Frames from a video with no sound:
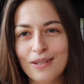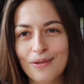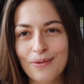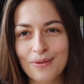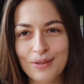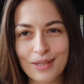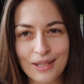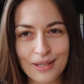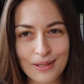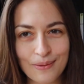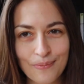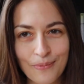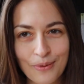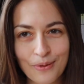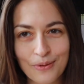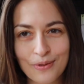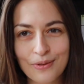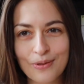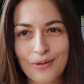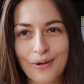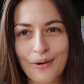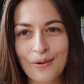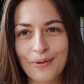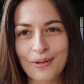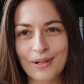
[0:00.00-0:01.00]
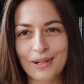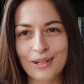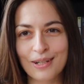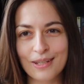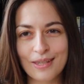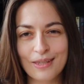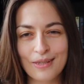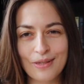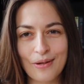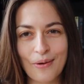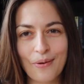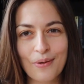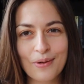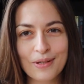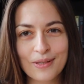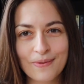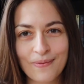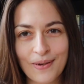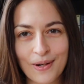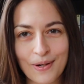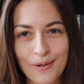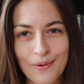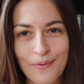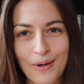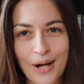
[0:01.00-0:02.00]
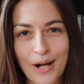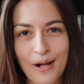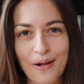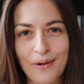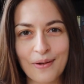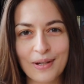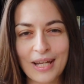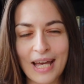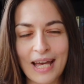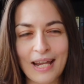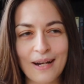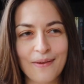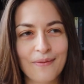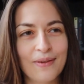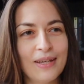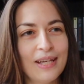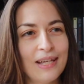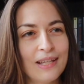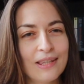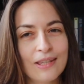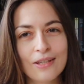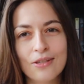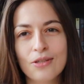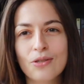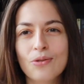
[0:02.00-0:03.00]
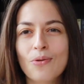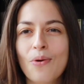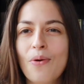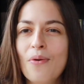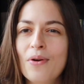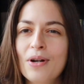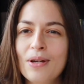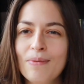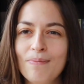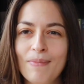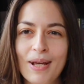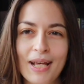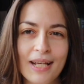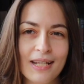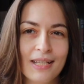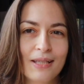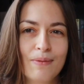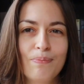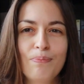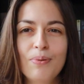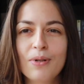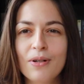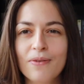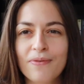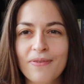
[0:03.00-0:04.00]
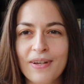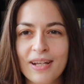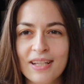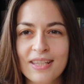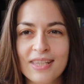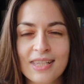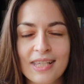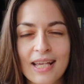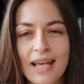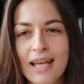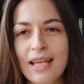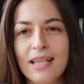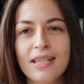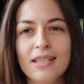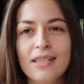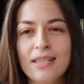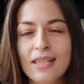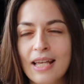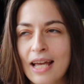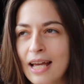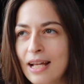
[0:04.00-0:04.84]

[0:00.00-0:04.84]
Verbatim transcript: who's a smooth talker, talks very well, kind of the story makes perfect sense.